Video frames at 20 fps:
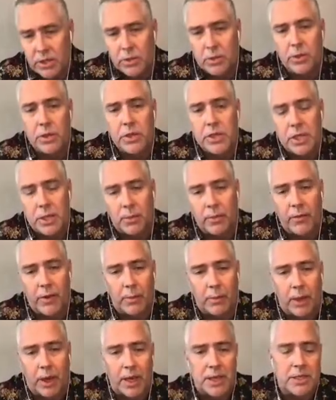side to it is some
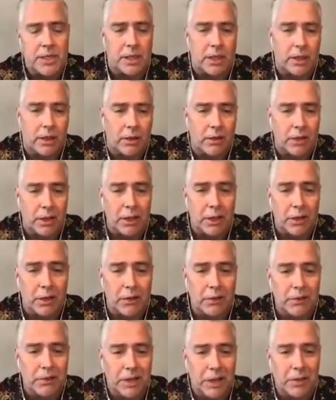of them are asking, you
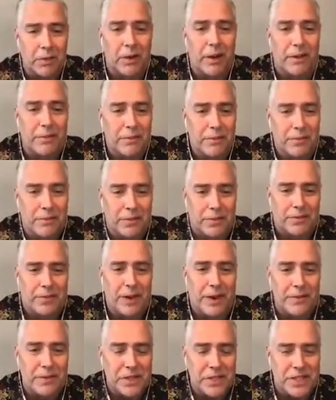know, they want
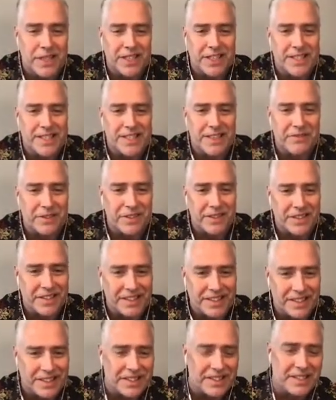five or six
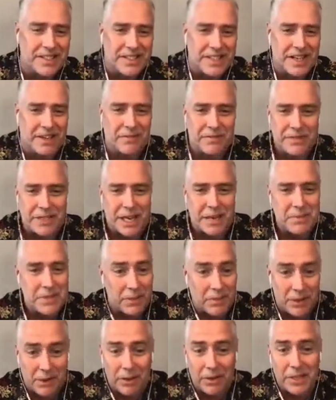different self
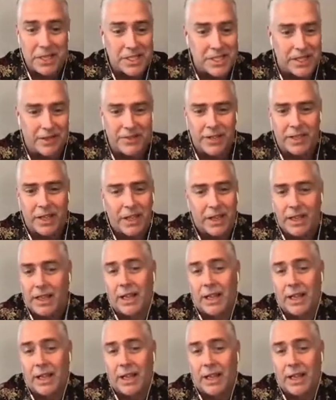tapes. They want all these stuff.